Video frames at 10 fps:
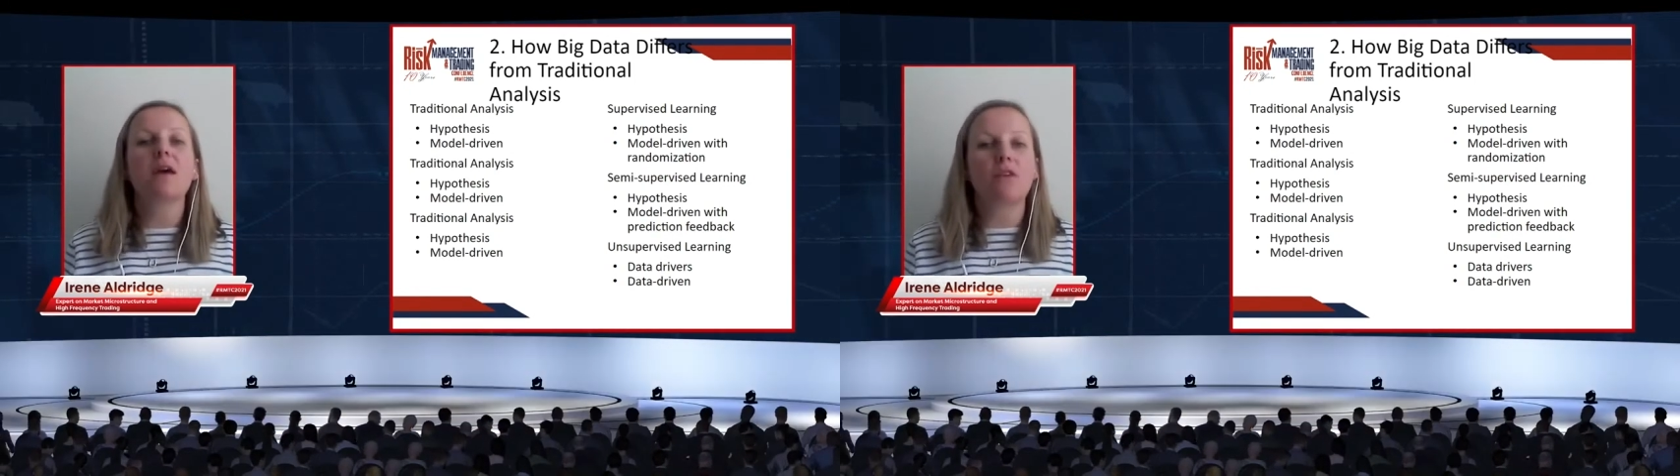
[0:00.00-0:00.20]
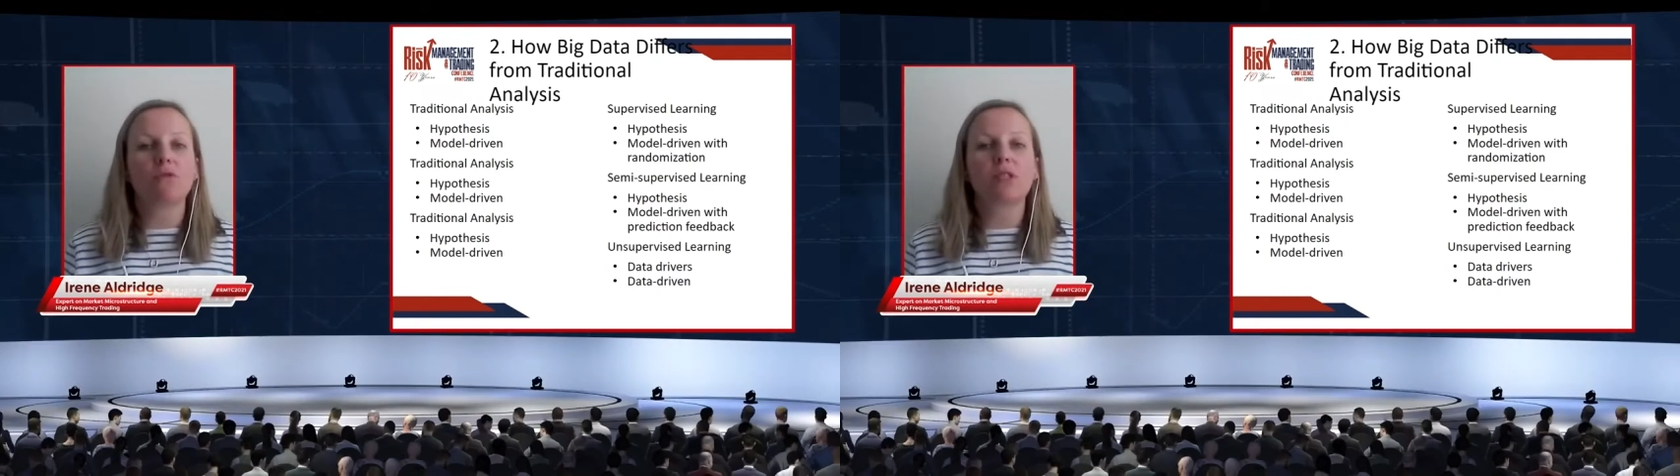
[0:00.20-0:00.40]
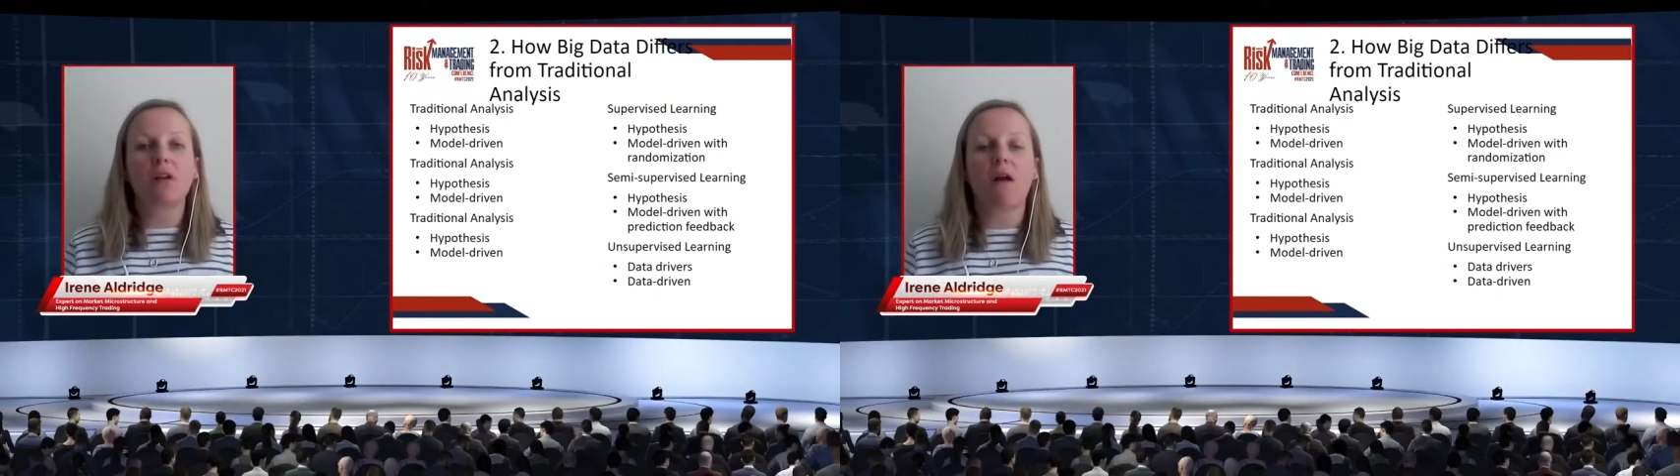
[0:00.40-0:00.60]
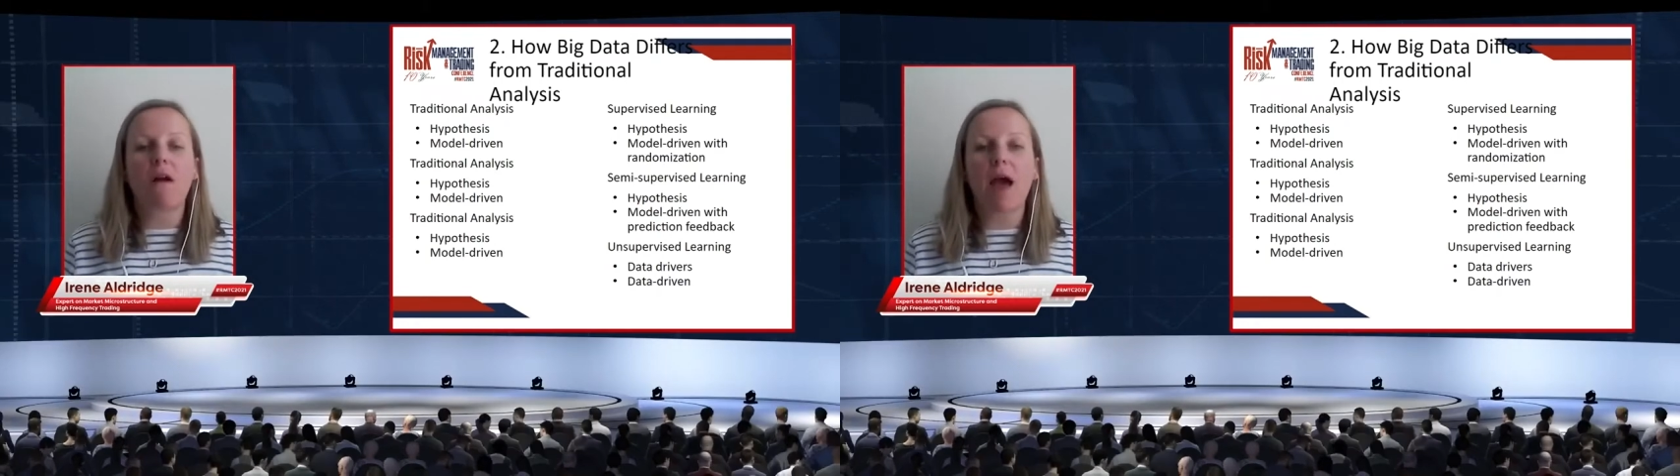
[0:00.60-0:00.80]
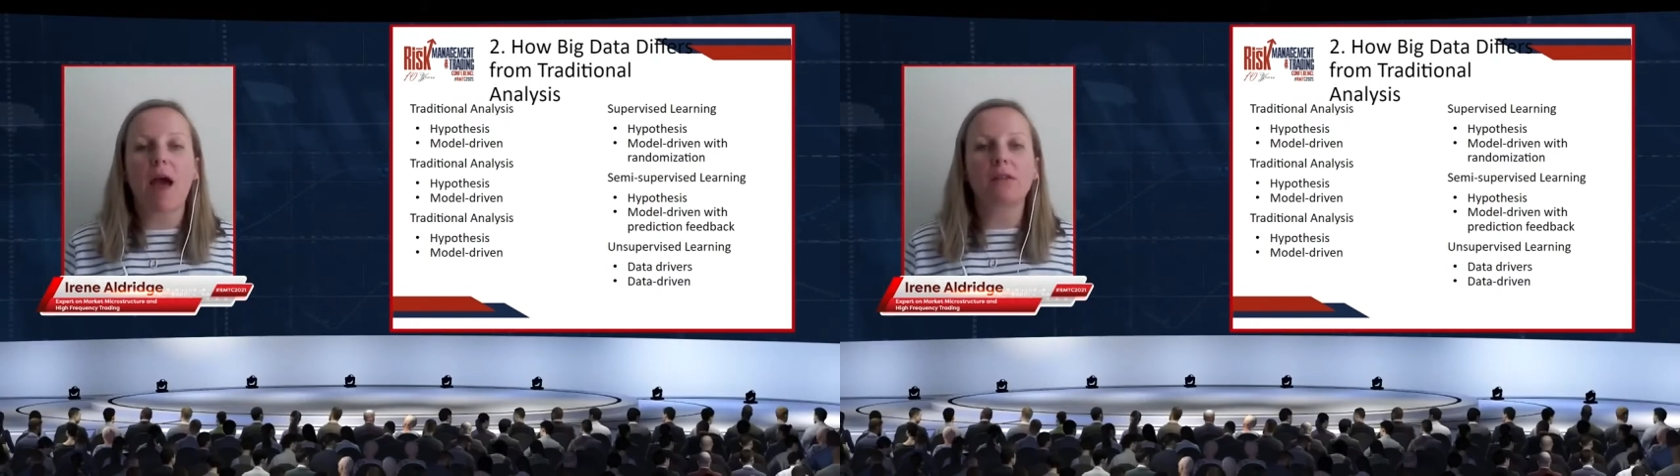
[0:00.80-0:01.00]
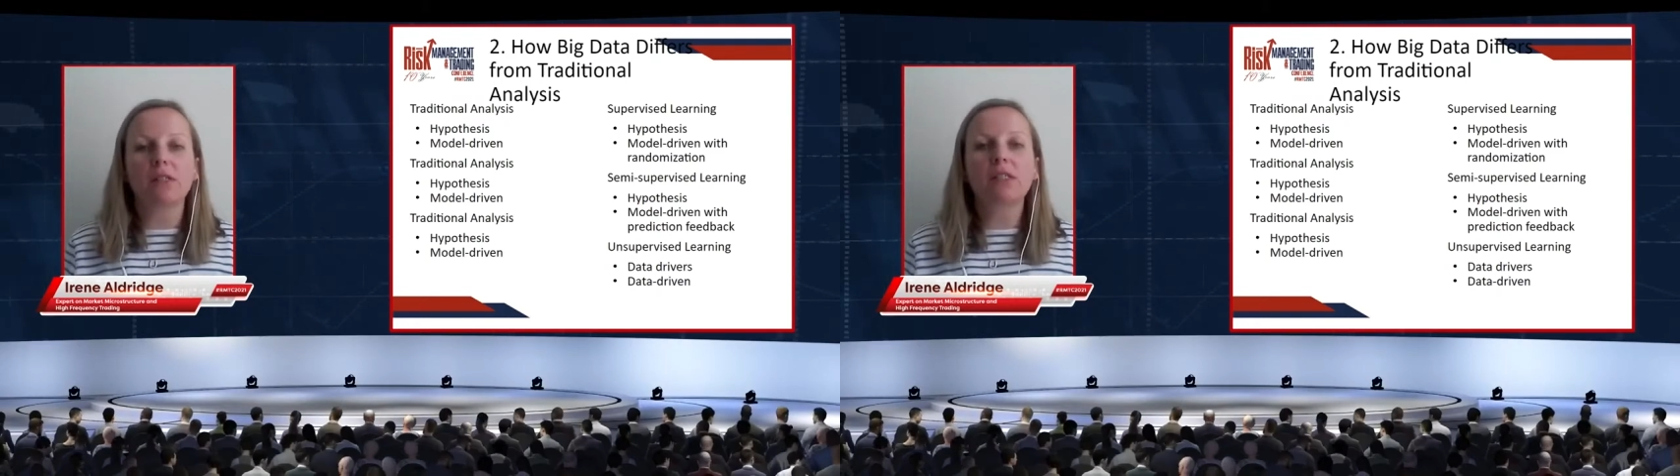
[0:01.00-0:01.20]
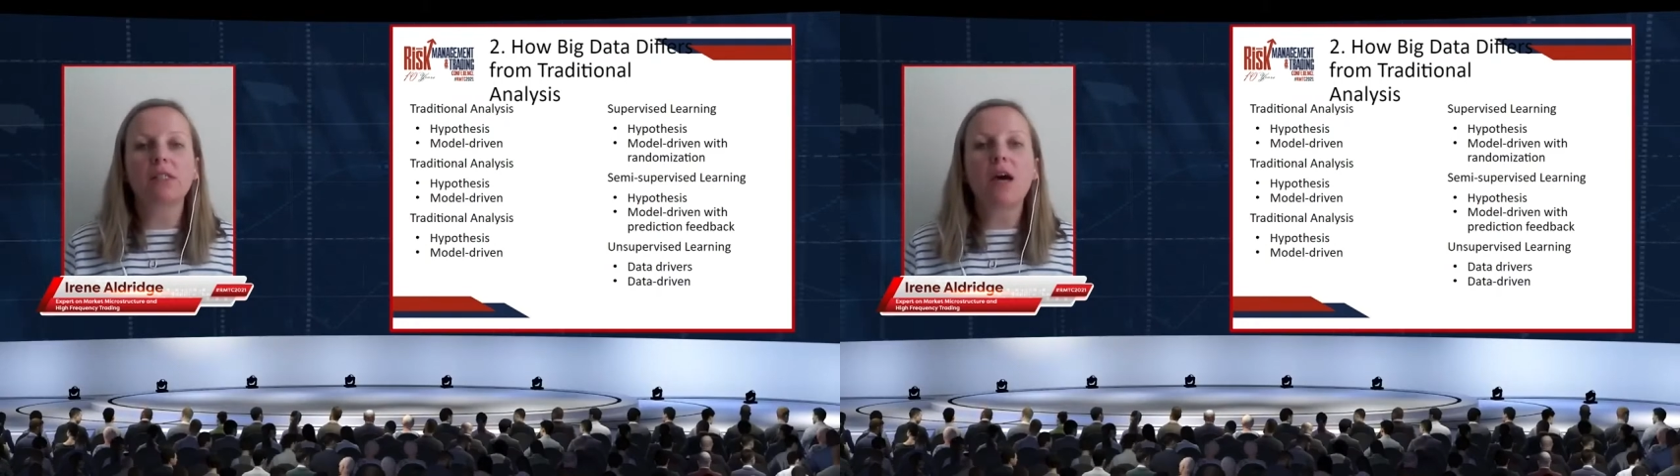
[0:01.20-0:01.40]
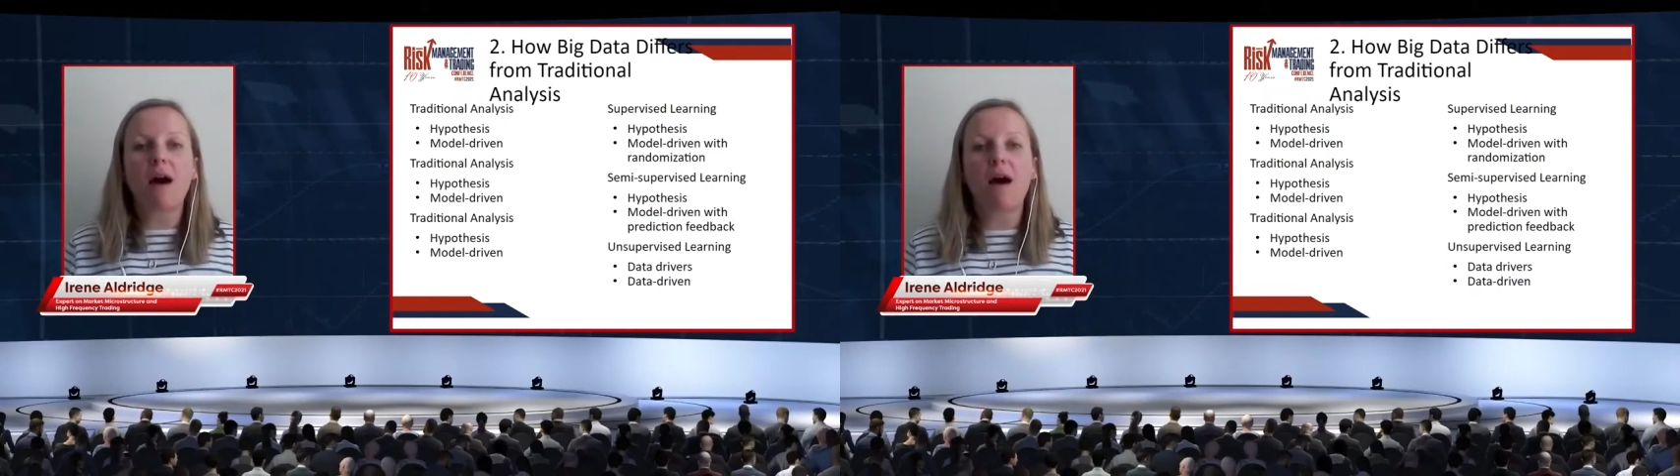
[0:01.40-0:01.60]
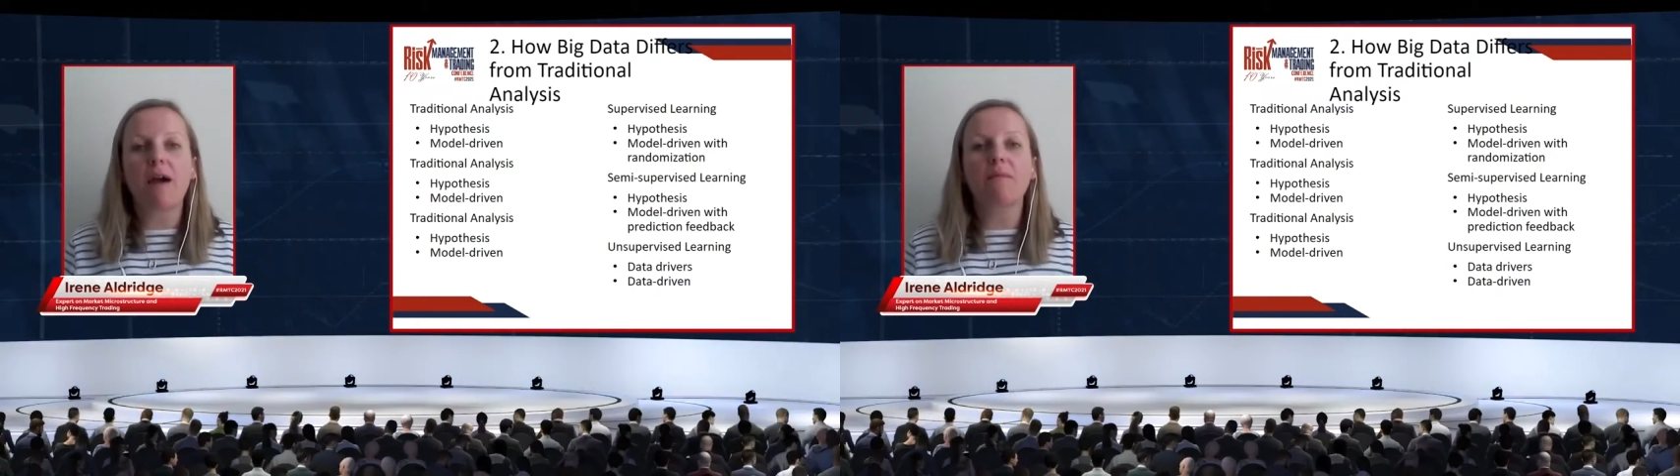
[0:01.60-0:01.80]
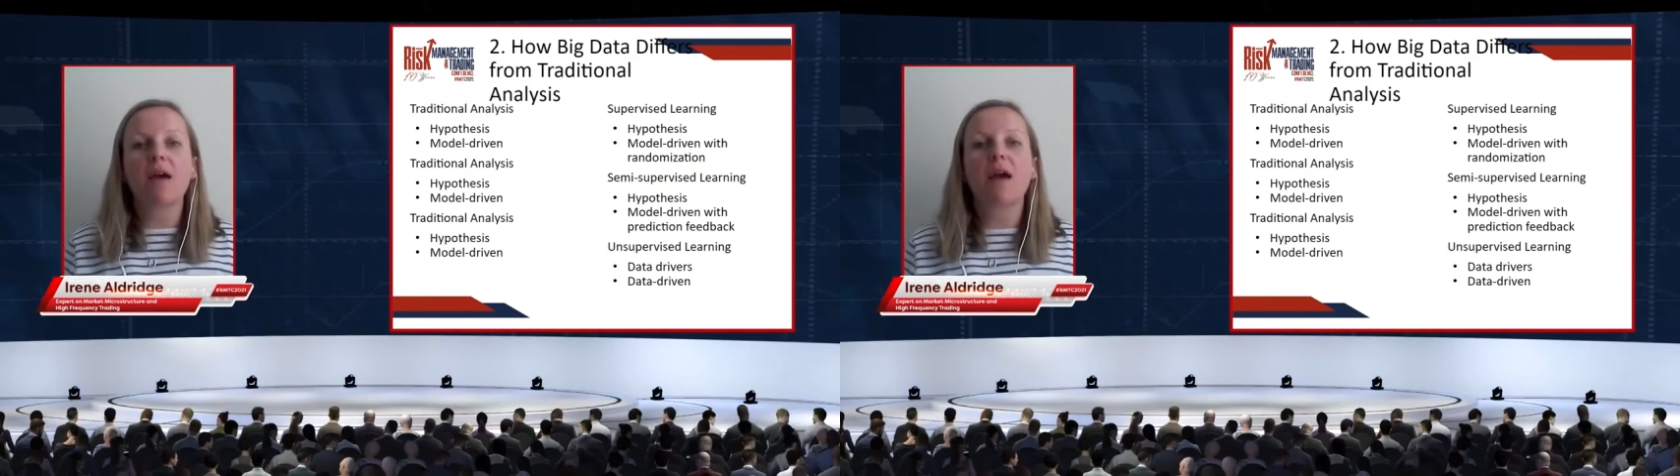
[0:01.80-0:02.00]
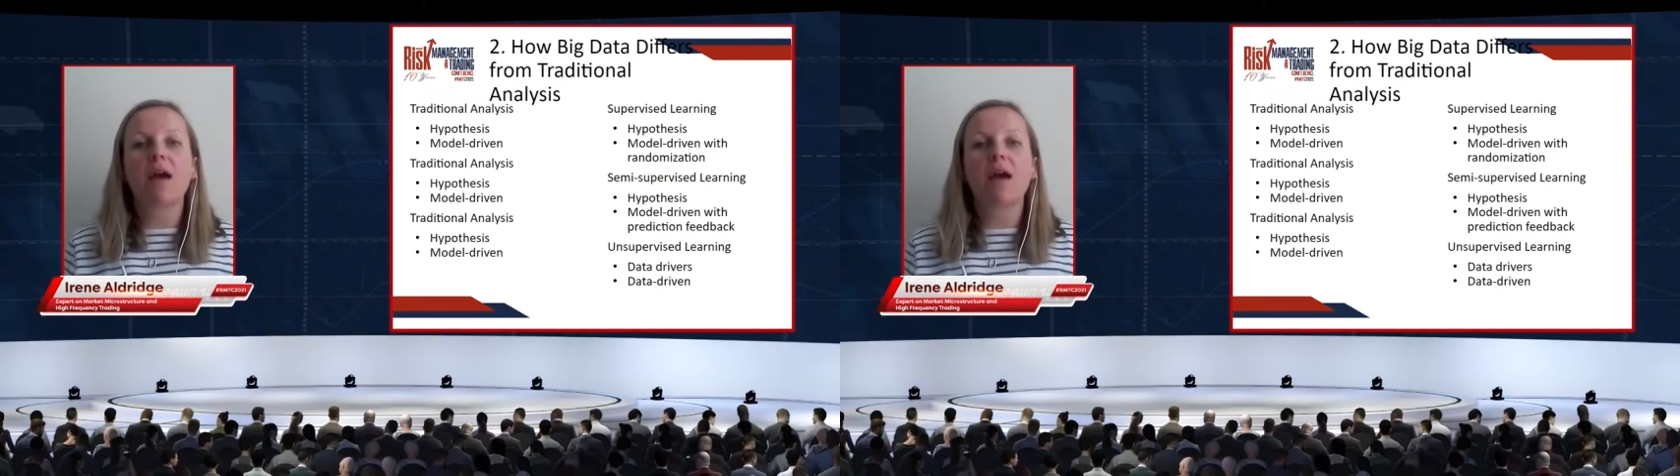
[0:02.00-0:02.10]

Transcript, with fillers: your star analyst time